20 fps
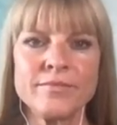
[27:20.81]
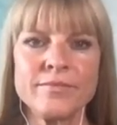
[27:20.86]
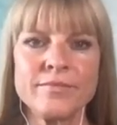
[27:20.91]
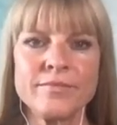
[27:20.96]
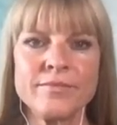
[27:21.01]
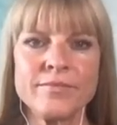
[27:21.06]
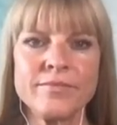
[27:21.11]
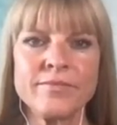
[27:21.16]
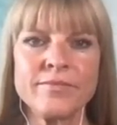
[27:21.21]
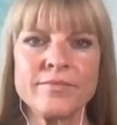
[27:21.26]

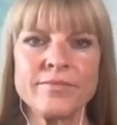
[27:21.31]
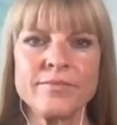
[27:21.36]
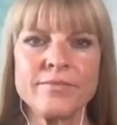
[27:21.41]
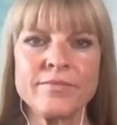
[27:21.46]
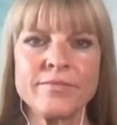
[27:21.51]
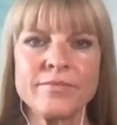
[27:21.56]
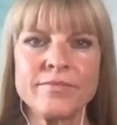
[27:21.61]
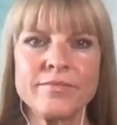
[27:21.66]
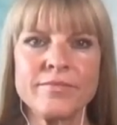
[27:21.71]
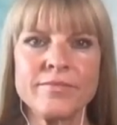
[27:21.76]

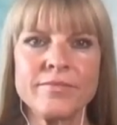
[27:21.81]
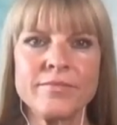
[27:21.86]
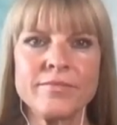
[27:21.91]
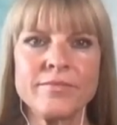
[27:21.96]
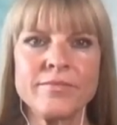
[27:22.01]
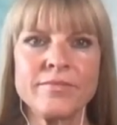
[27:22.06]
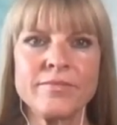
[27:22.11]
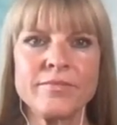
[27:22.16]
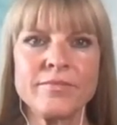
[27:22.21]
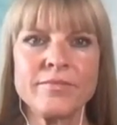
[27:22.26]

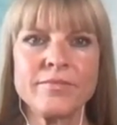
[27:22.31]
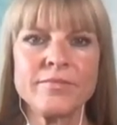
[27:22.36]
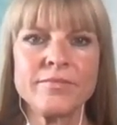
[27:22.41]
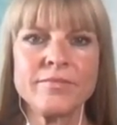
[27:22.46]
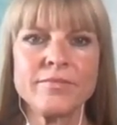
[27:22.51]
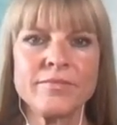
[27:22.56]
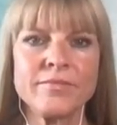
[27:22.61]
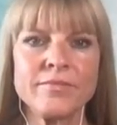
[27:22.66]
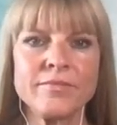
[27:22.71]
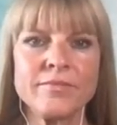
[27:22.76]

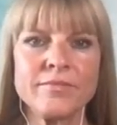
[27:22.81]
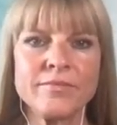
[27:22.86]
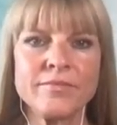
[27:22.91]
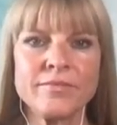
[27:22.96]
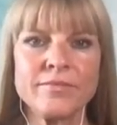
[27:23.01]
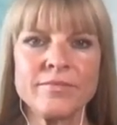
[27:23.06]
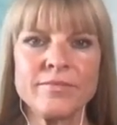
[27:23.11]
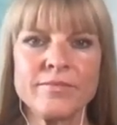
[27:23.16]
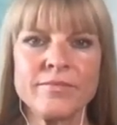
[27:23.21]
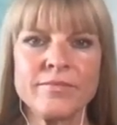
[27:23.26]

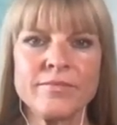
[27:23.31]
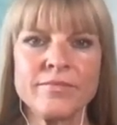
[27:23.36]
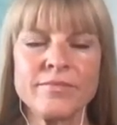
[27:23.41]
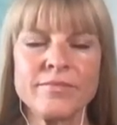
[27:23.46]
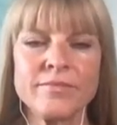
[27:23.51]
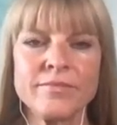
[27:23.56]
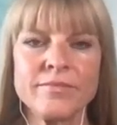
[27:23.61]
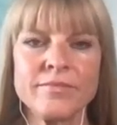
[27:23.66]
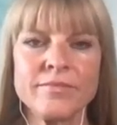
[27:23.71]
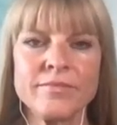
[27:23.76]

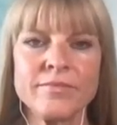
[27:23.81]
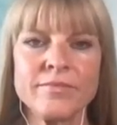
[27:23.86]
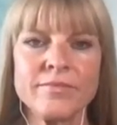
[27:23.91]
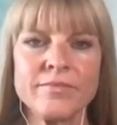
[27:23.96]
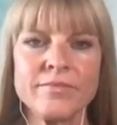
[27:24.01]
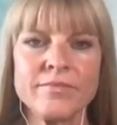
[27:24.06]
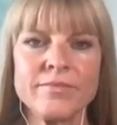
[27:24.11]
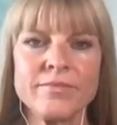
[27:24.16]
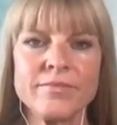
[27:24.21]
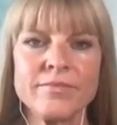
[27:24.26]

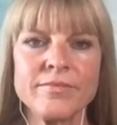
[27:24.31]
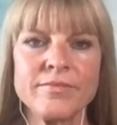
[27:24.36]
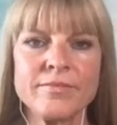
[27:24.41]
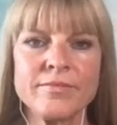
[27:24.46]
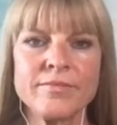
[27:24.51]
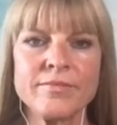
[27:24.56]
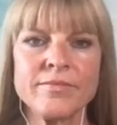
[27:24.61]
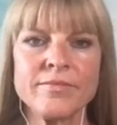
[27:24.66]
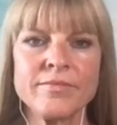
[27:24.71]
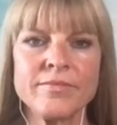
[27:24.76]

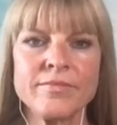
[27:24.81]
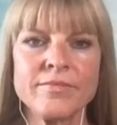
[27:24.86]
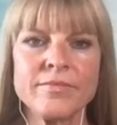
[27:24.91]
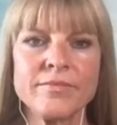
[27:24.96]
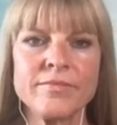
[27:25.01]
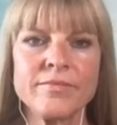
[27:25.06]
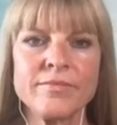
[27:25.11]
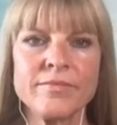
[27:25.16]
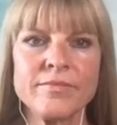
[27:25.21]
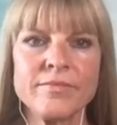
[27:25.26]

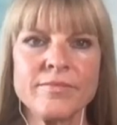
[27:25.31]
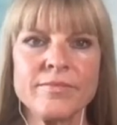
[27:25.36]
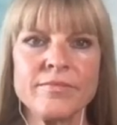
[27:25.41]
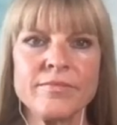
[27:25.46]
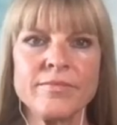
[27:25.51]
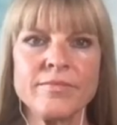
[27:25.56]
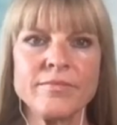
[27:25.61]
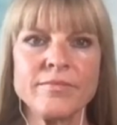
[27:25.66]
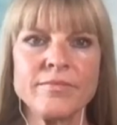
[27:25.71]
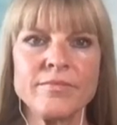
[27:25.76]

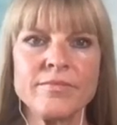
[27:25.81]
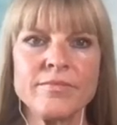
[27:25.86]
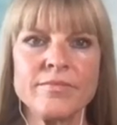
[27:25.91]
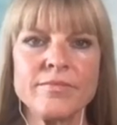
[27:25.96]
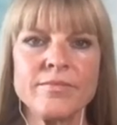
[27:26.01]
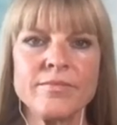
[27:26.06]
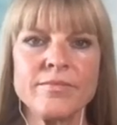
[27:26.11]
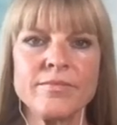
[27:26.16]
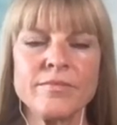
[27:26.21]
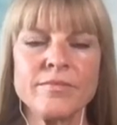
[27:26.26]

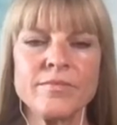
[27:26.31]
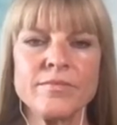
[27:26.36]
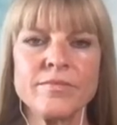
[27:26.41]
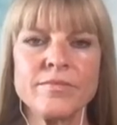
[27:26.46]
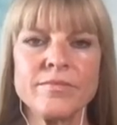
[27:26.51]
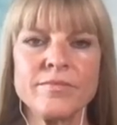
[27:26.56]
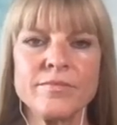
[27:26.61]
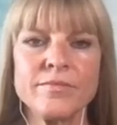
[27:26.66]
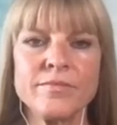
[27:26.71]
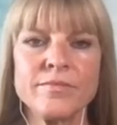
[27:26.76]

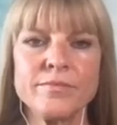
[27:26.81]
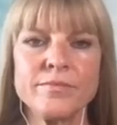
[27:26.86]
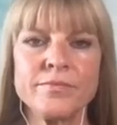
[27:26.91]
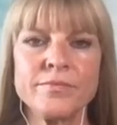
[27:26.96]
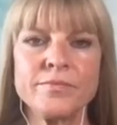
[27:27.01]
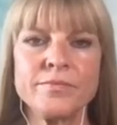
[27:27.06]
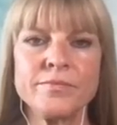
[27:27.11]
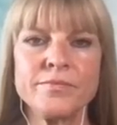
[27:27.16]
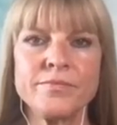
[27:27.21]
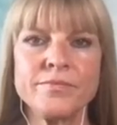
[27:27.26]

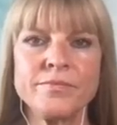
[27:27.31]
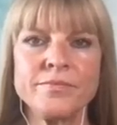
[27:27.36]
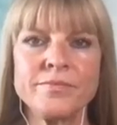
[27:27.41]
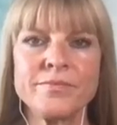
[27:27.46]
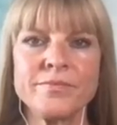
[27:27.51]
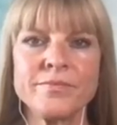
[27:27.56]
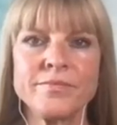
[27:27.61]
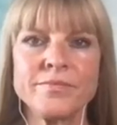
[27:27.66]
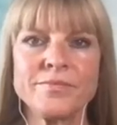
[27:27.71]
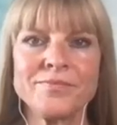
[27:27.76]

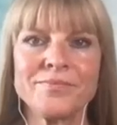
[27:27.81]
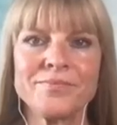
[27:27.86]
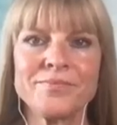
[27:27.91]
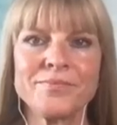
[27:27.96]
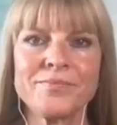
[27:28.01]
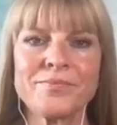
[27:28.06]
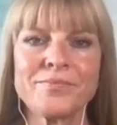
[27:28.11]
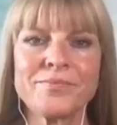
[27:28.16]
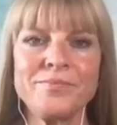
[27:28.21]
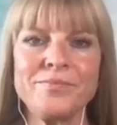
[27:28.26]

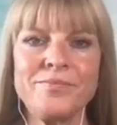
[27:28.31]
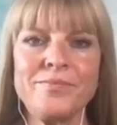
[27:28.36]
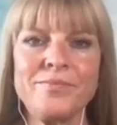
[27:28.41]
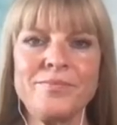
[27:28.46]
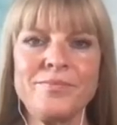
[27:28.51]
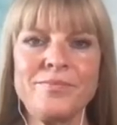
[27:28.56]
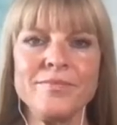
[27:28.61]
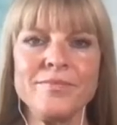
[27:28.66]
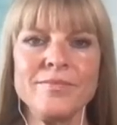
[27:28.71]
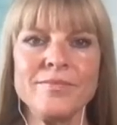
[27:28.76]

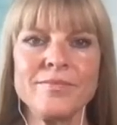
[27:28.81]
(silent)